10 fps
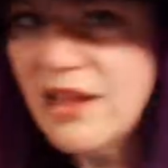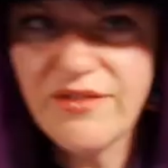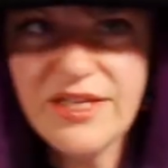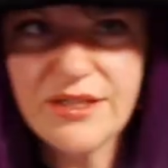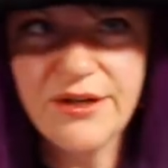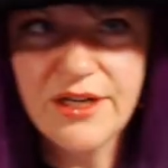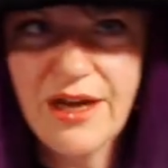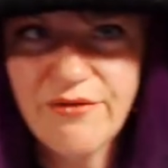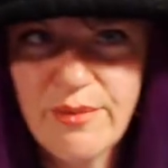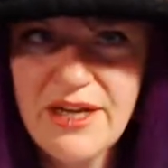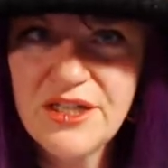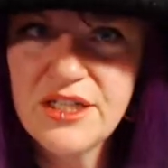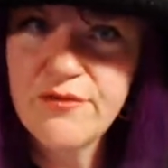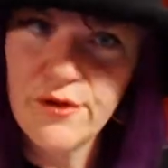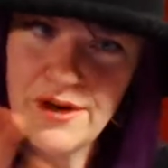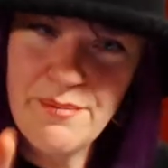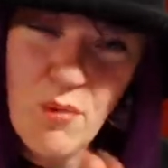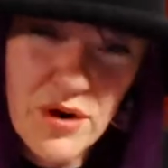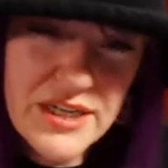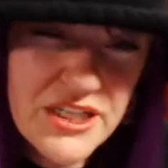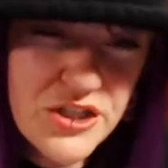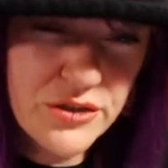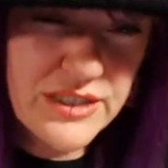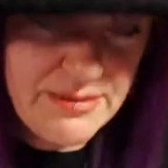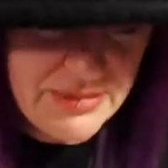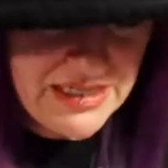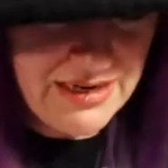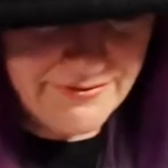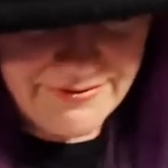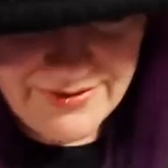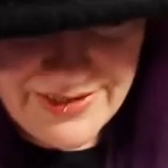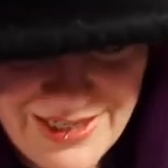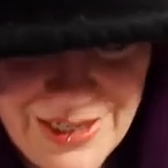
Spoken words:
of these are good cover pages for more additional deep stuff. You